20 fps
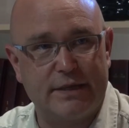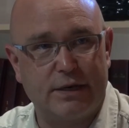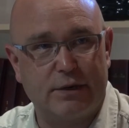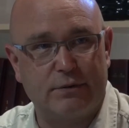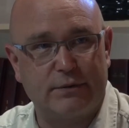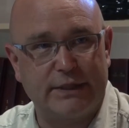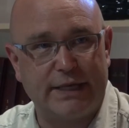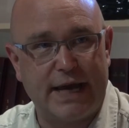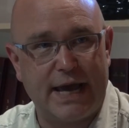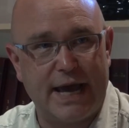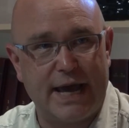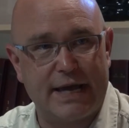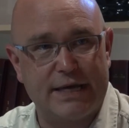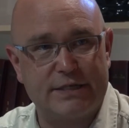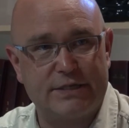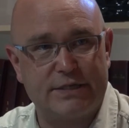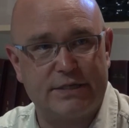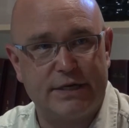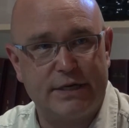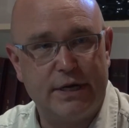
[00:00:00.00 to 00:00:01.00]
that only
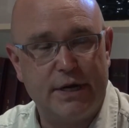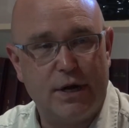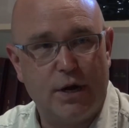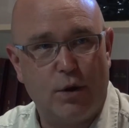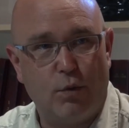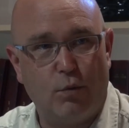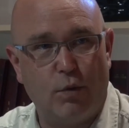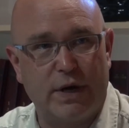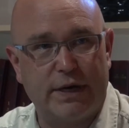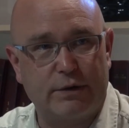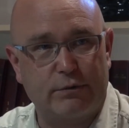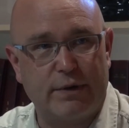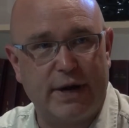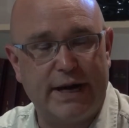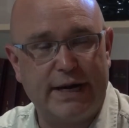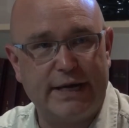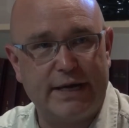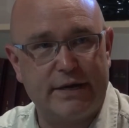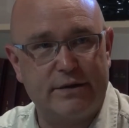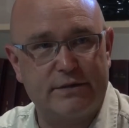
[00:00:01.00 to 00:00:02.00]
has one
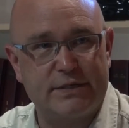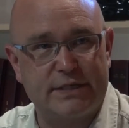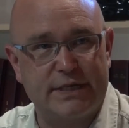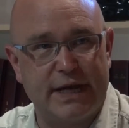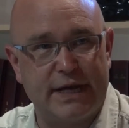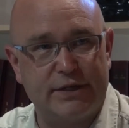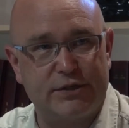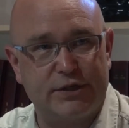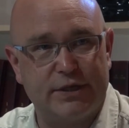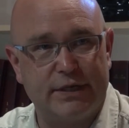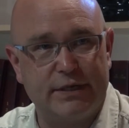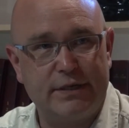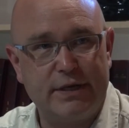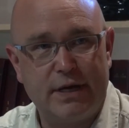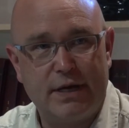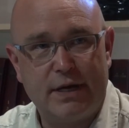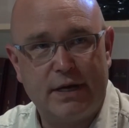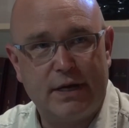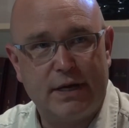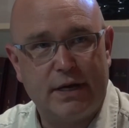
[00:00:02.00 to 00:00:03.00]
radio station,